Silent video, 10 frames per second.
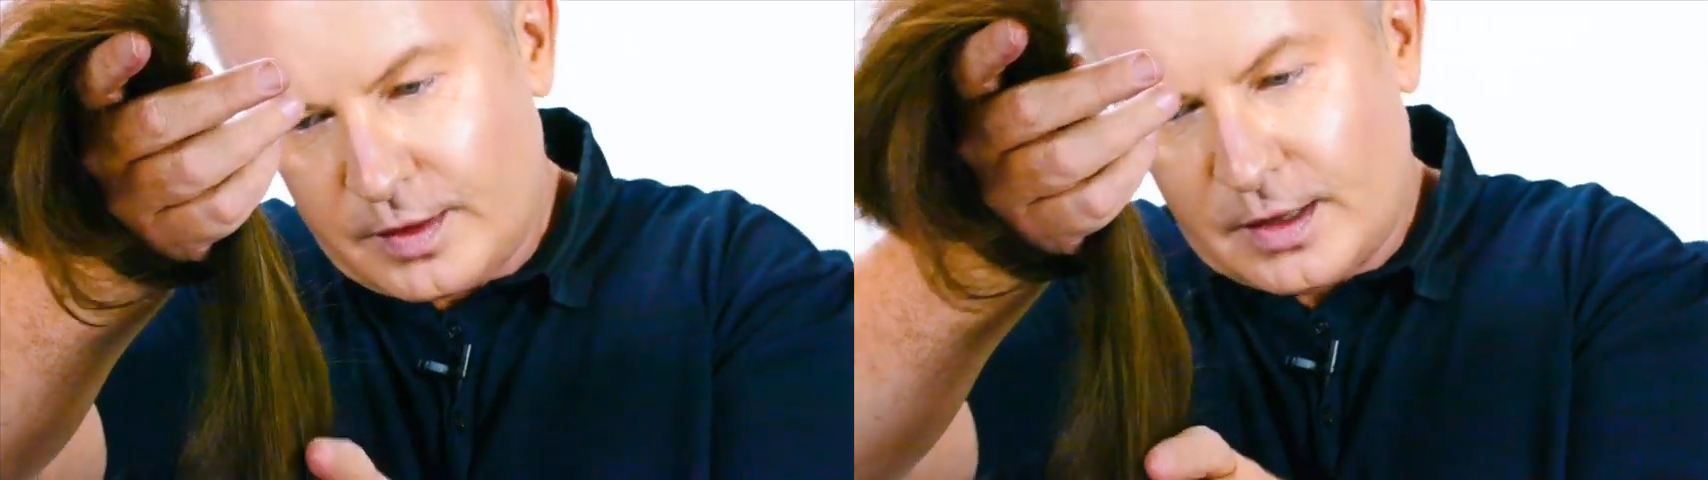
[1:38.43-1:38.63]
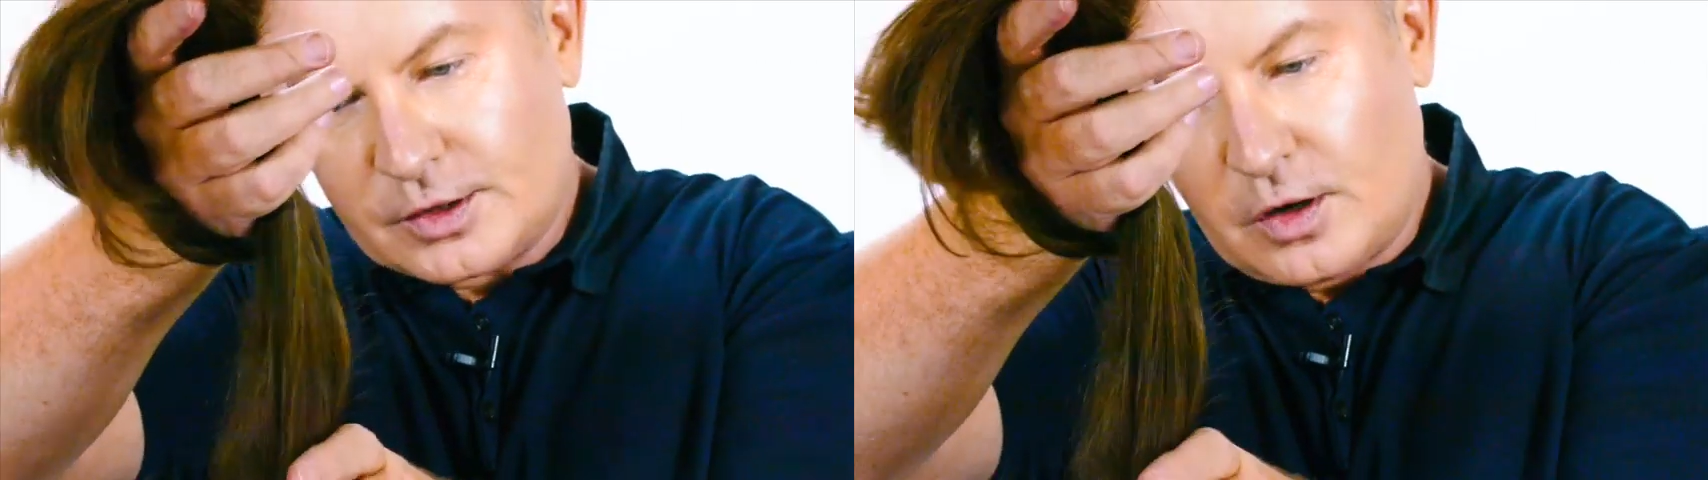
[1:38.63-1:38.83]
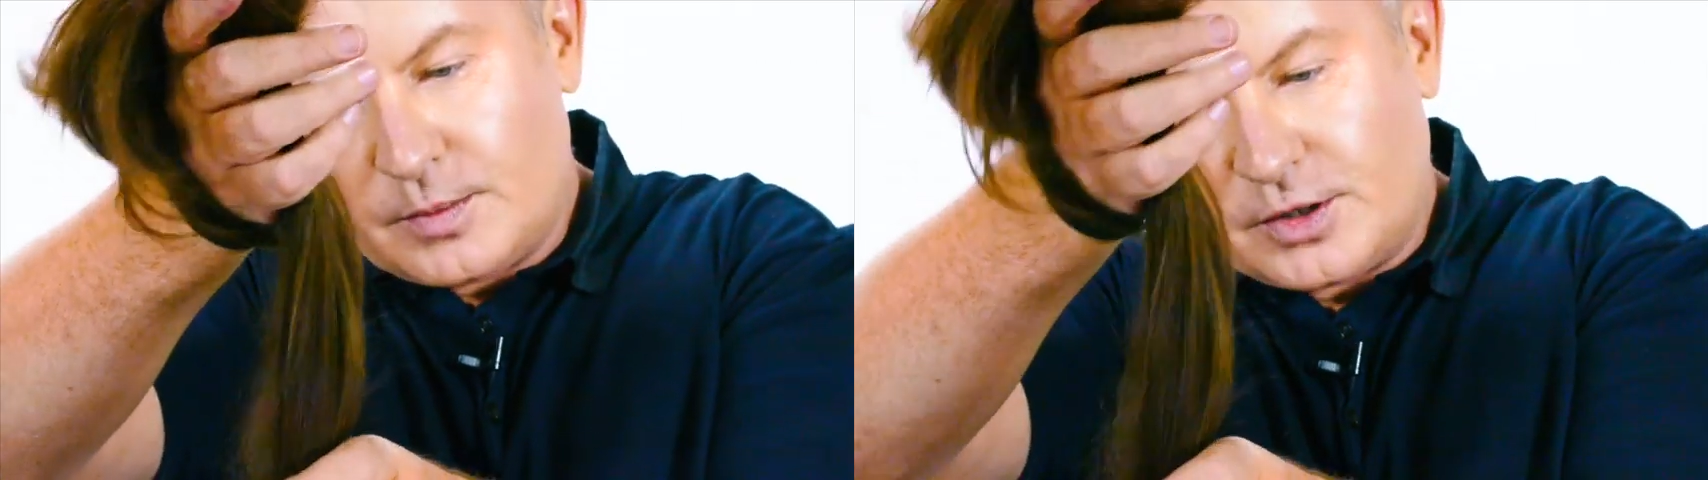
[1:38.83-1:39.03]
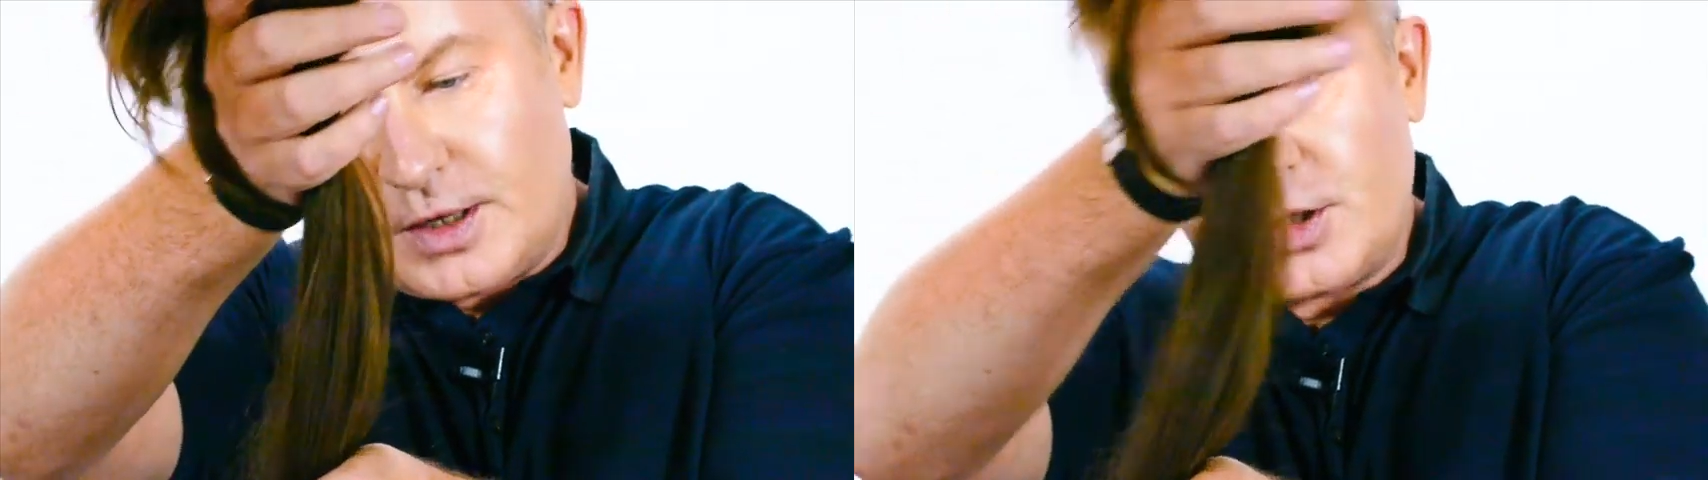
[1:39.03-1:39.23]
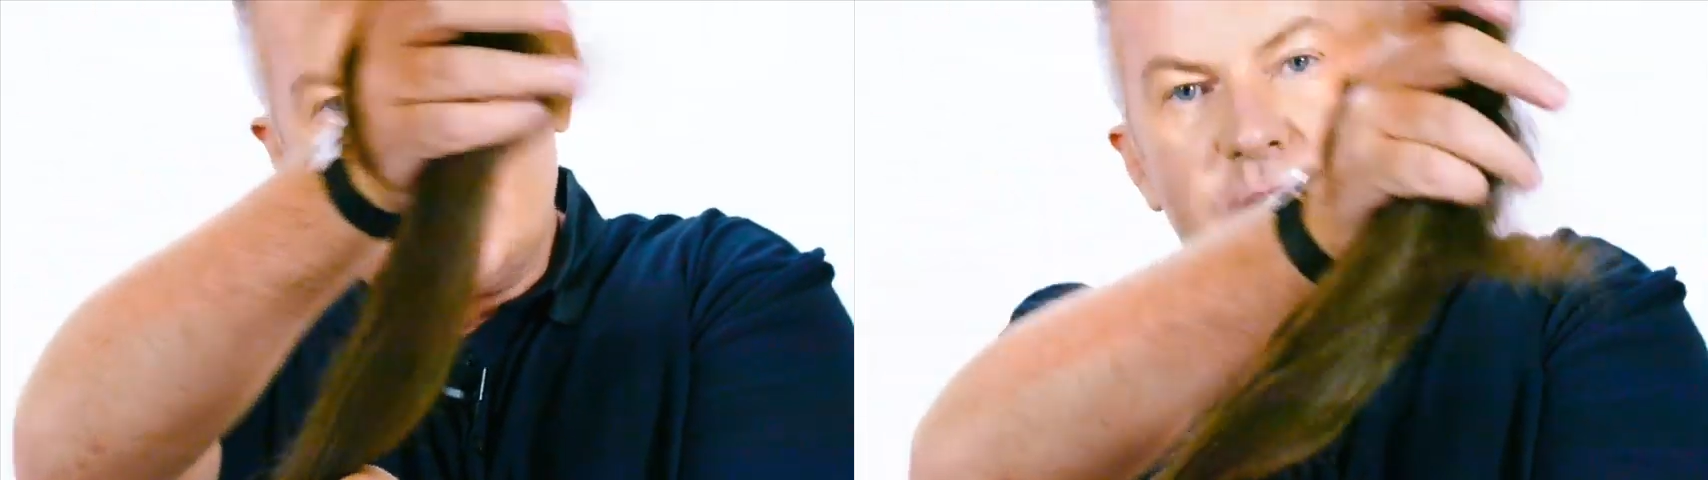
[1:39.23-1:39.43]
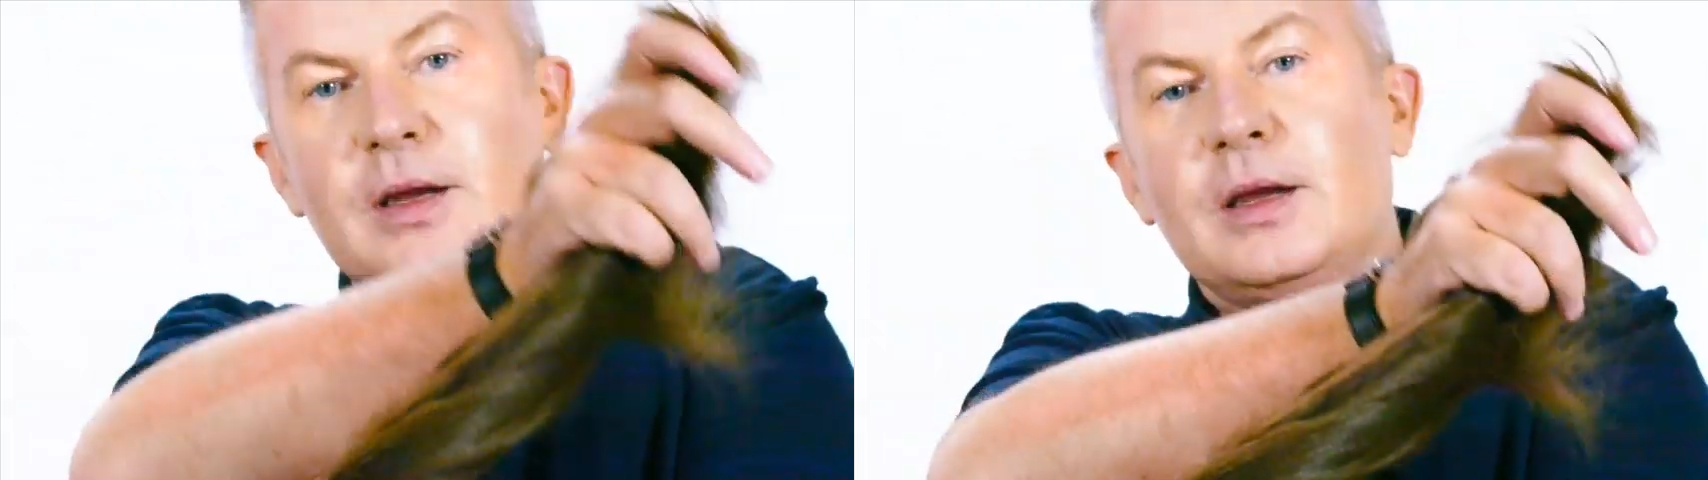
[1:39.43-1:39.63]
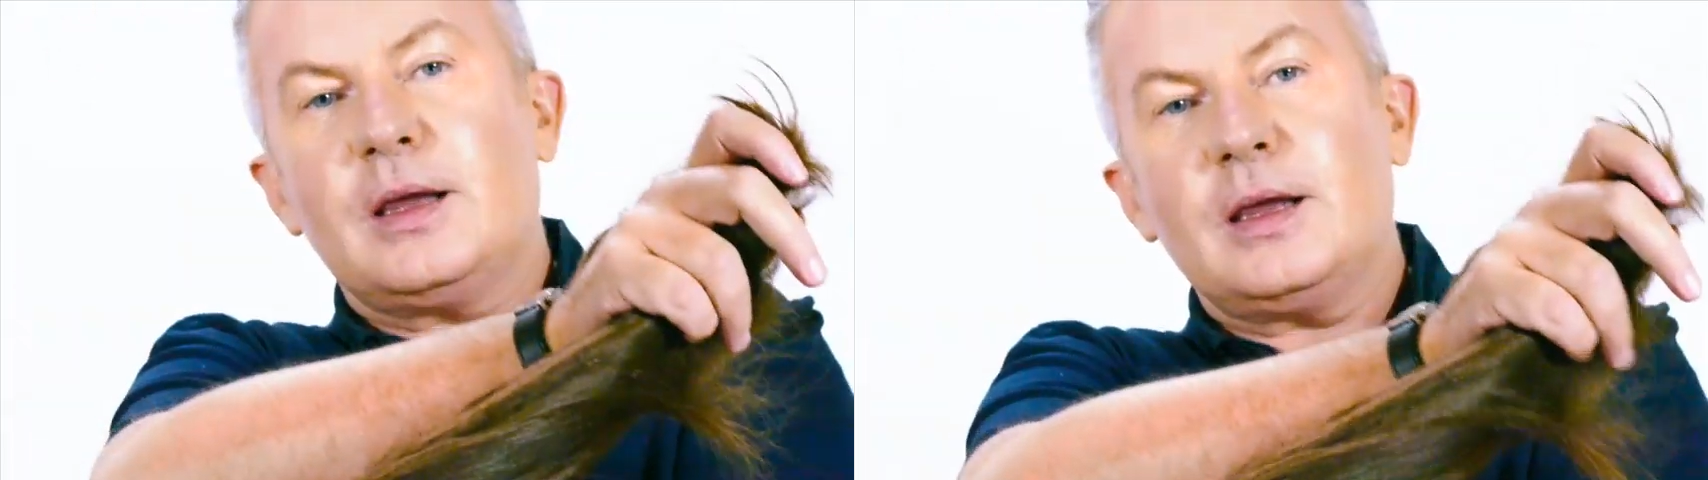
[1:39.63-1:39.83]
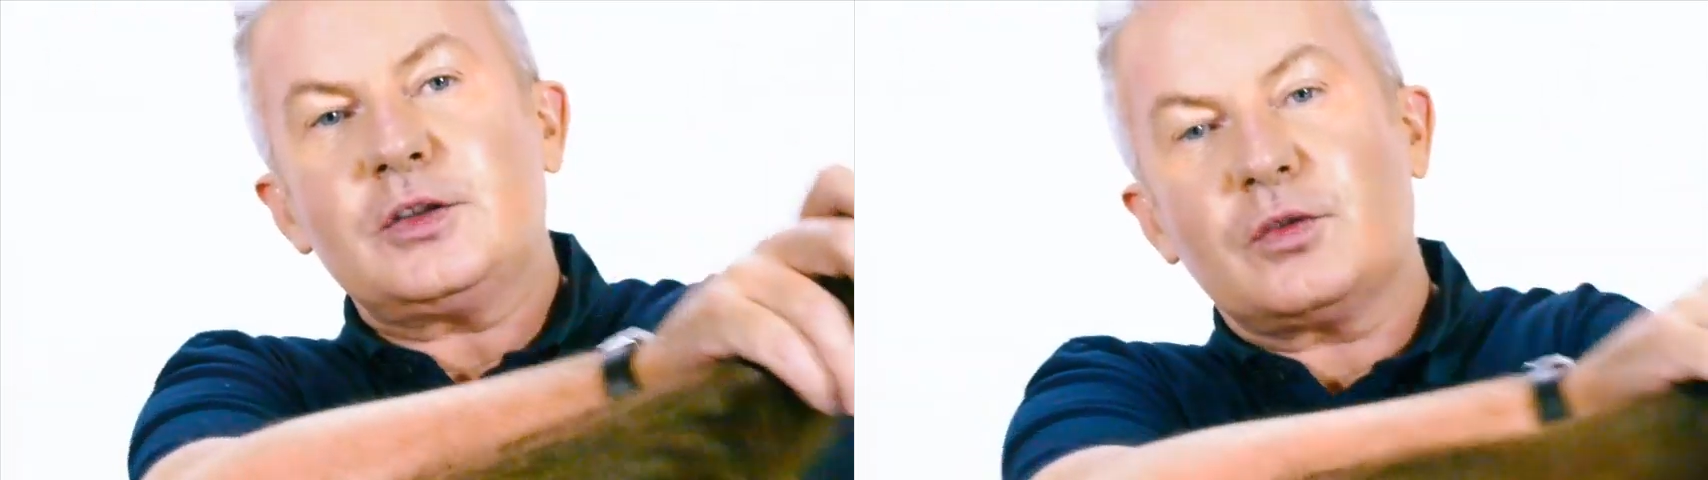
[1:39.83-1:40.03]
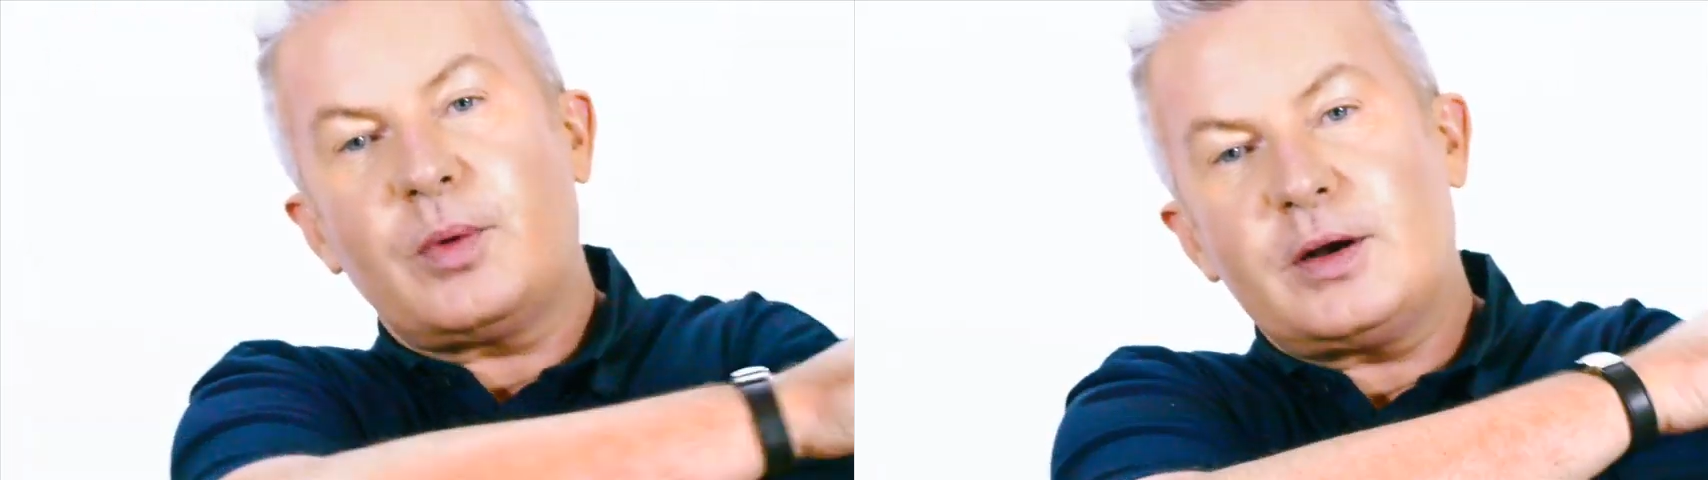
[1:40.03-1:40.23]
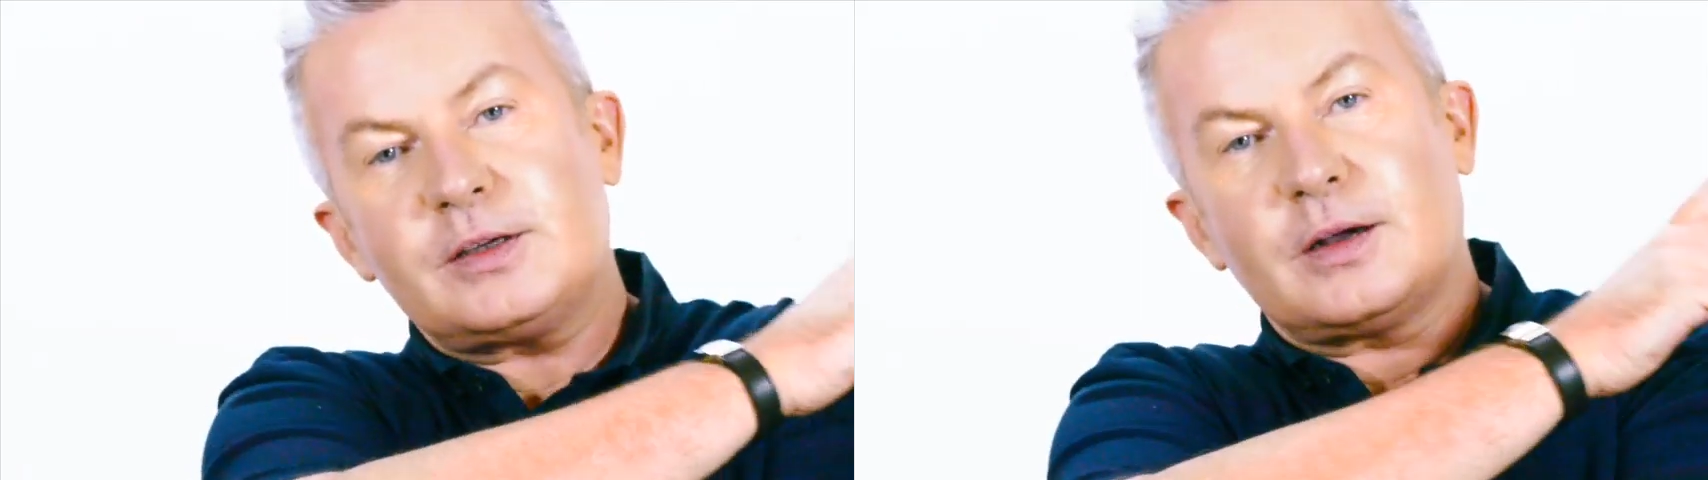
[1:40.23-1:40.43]
that top section into a
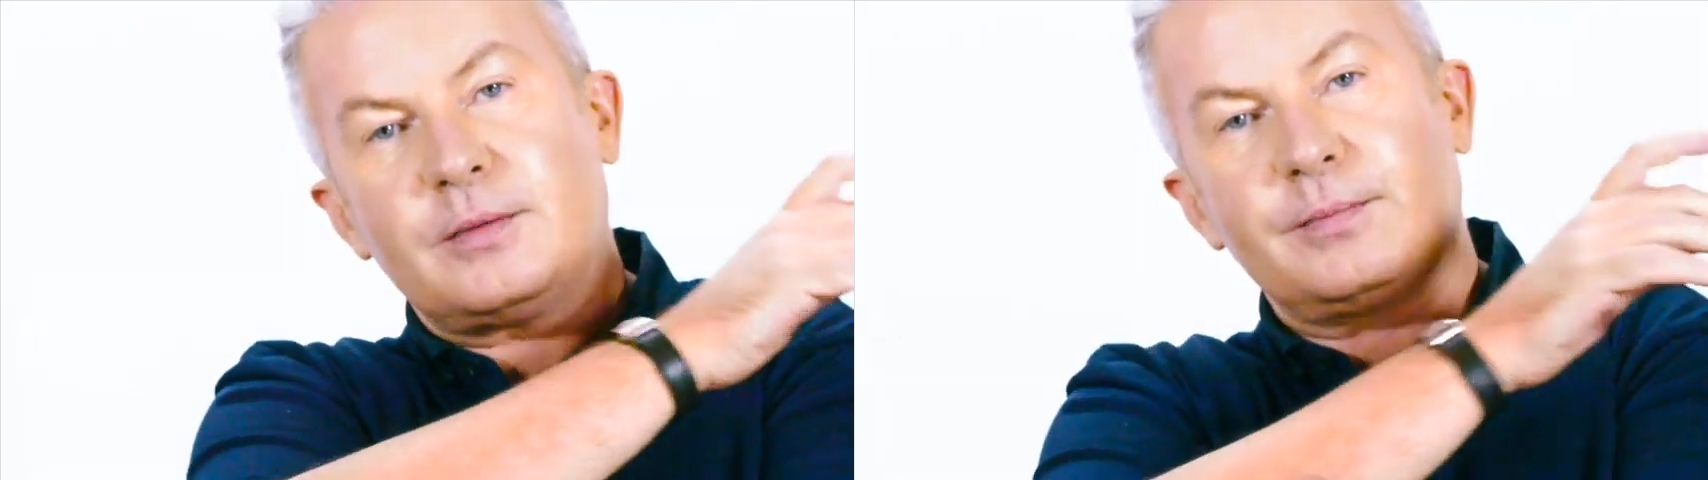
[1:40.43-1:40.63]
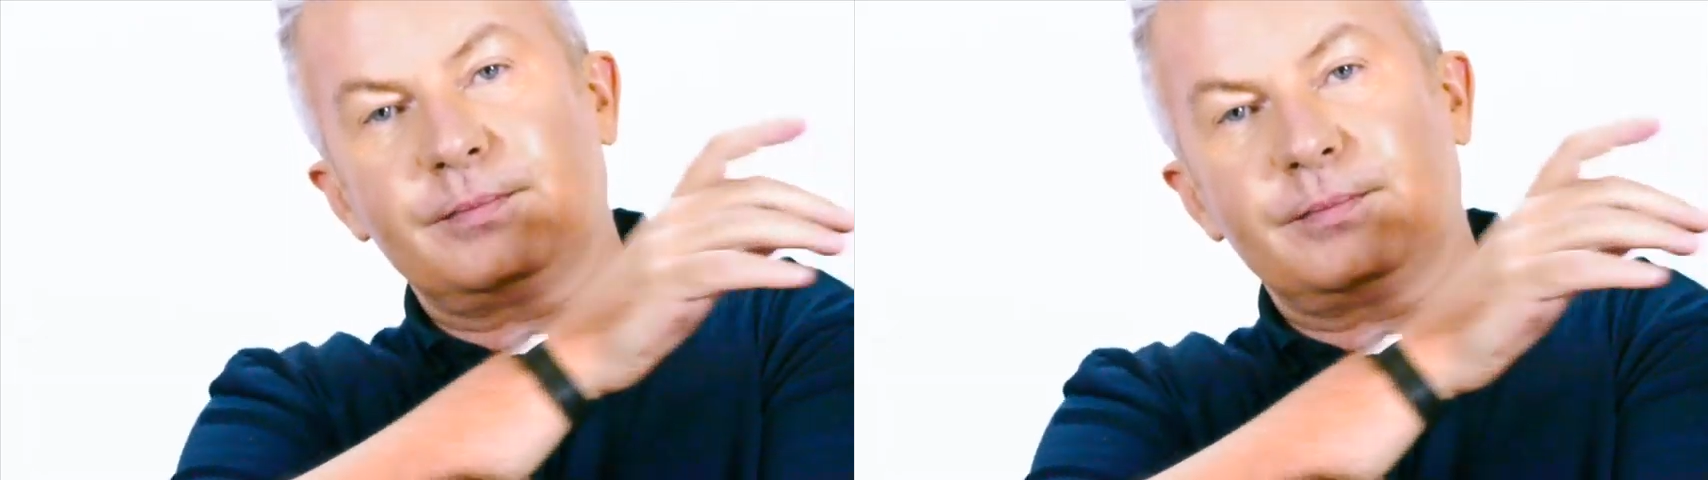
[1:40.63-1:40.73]
ponytail.